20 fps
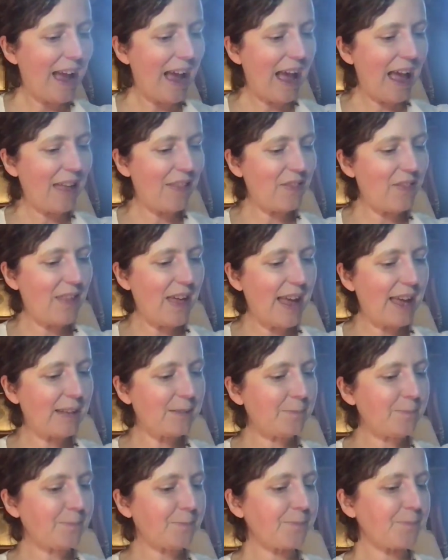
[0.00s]
And
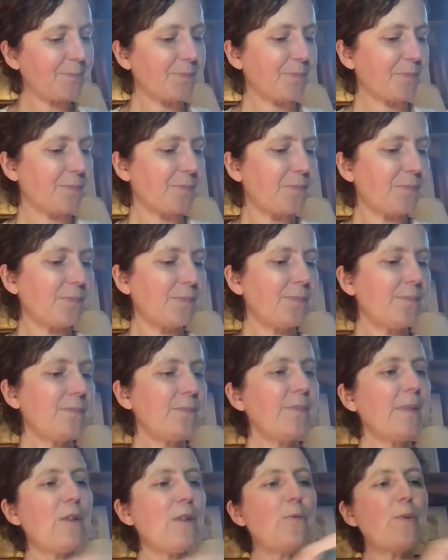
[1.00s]
then
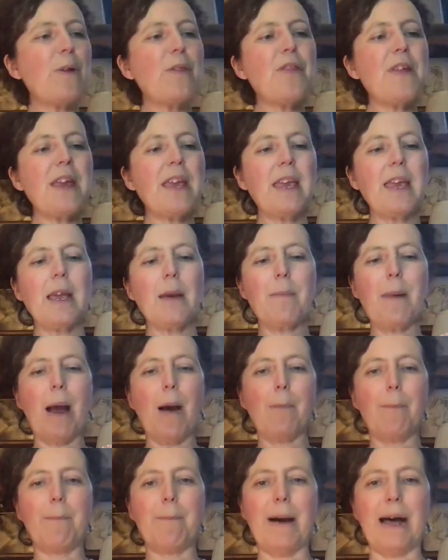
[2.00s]
if we're thinking
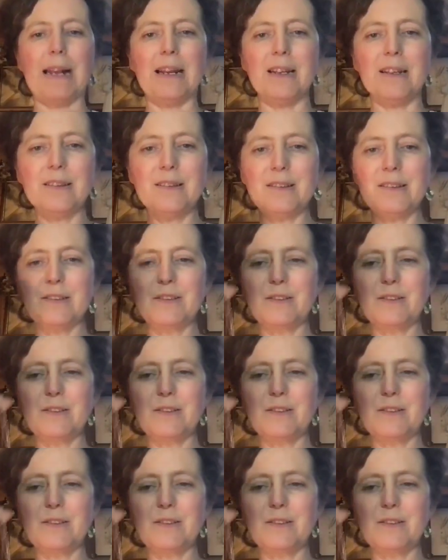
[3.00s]
about balance,